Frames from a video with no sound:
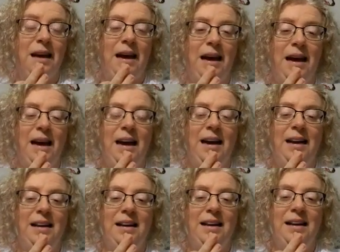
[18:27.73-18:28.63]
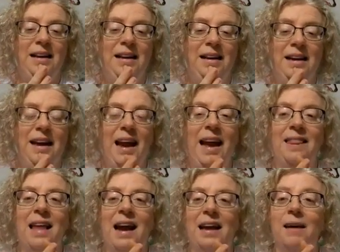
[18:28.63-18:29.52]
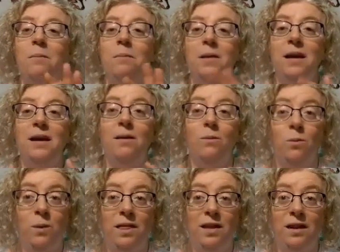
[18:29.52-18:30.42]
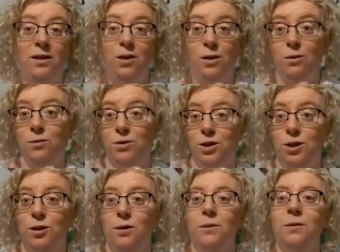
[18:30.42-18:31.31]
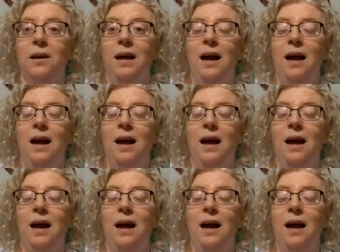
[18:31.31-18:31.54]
Uh, and that can be within you too